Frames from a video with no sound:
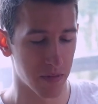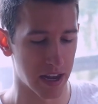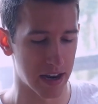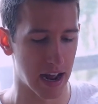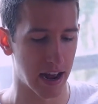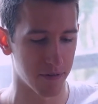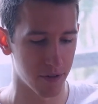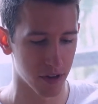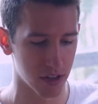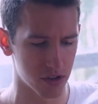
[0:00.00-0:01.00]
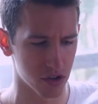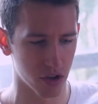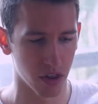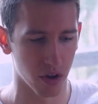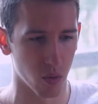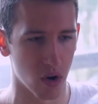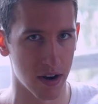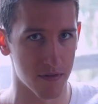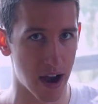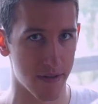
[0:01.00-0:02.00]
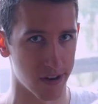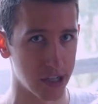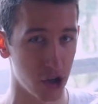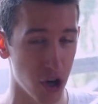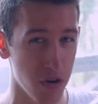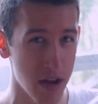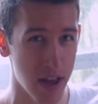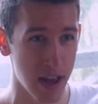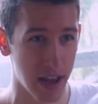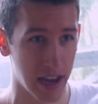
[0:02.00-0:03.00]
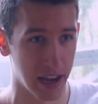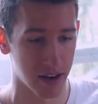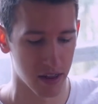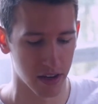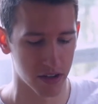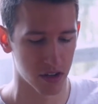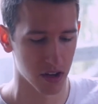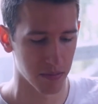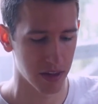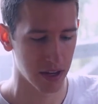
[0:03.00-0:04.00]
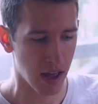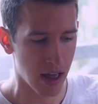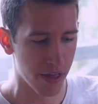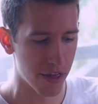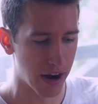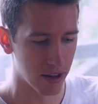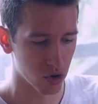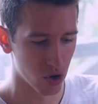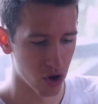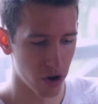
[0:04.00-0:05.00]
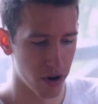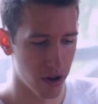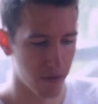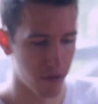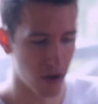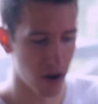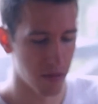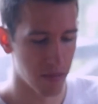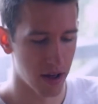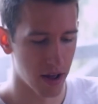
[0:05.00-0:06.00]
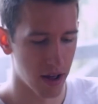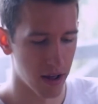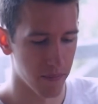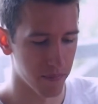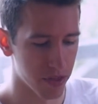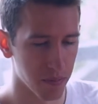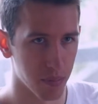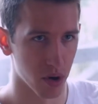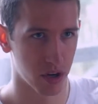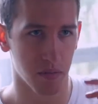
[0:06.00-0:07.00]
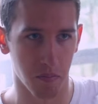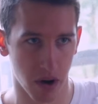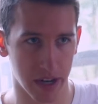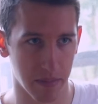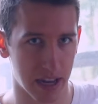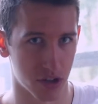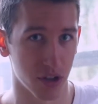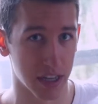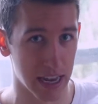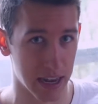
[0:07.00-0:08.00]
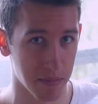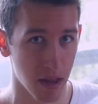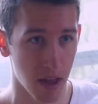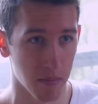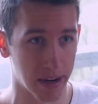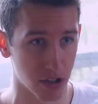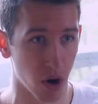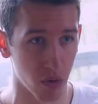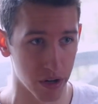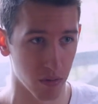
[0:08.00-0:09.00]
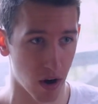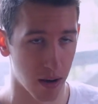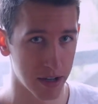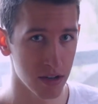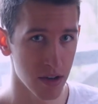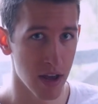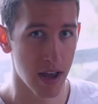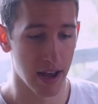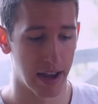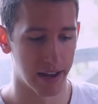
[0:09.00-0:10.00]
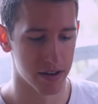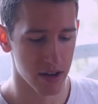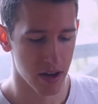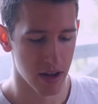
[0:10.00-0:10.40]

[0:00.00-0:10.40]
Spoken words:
And I feel this is the 1 in 5 ratio, and this is something that I learned from the book Money Master the Game by Tony Robbins, and